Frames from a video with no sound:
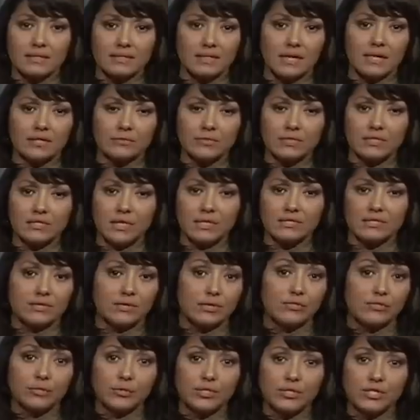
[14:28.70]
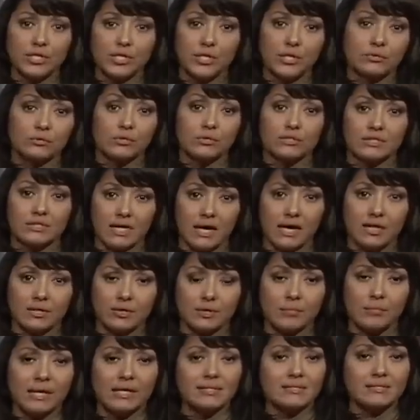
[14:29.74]
Cassandra says the 13-year-old
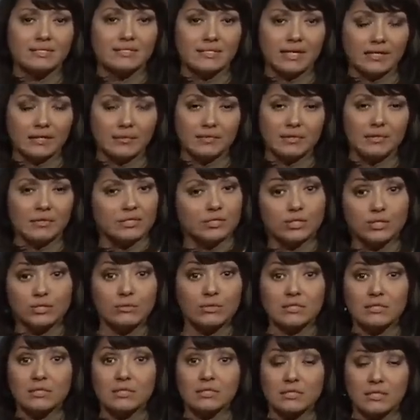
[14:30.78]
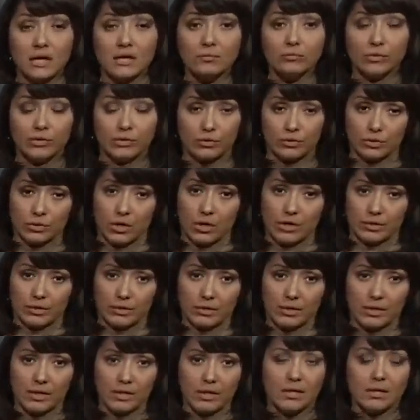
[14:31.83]
attacker made a statement that she wasn't done with her
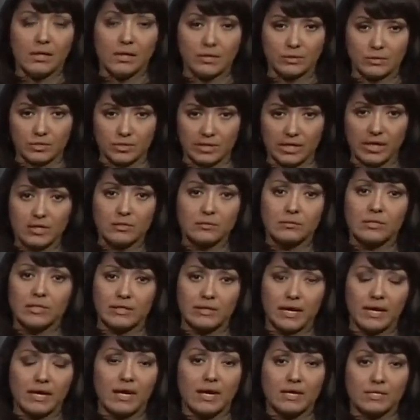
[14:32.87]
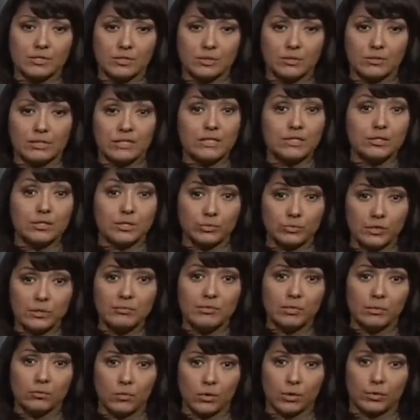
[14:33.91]
daughter. Understandably, that has her
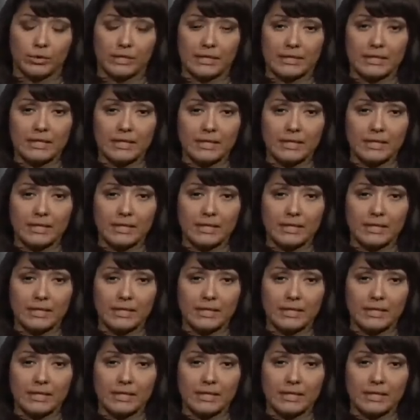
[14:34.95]
extremely worried.